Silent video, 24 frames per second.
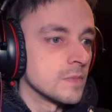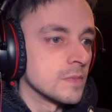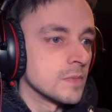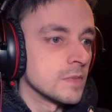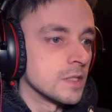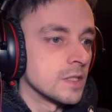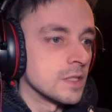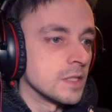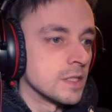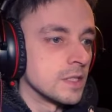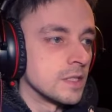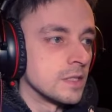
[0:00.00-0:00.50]

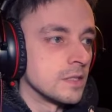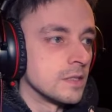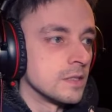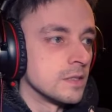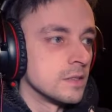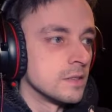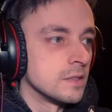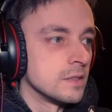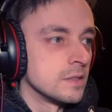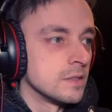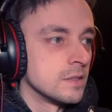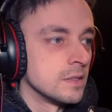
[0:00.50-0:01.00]
Okay.
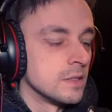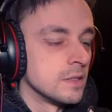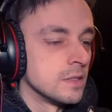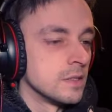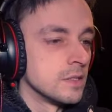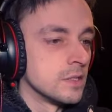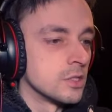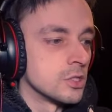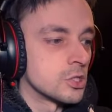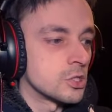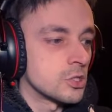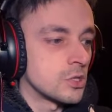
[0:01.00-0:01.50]

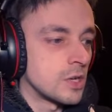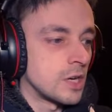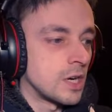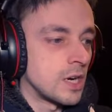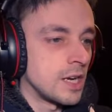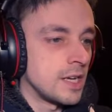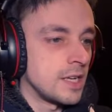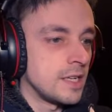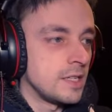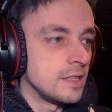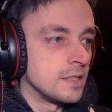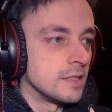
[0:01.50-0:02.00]

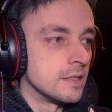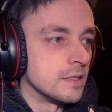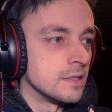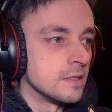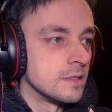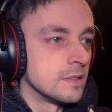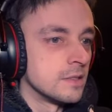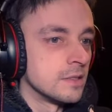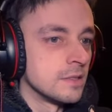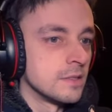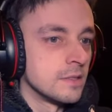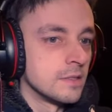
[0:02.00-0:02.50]
Shrine!
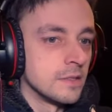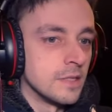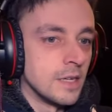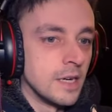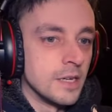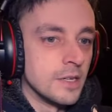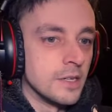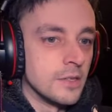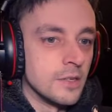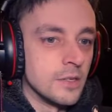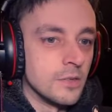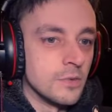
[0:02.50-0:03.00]

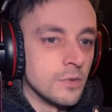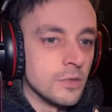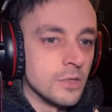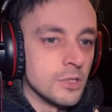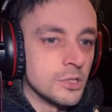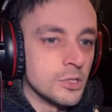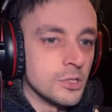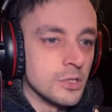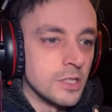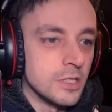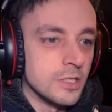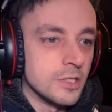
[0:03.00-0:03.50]
I don't know what the
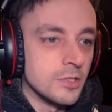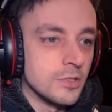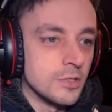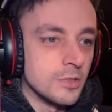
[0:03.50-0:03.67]
shrines are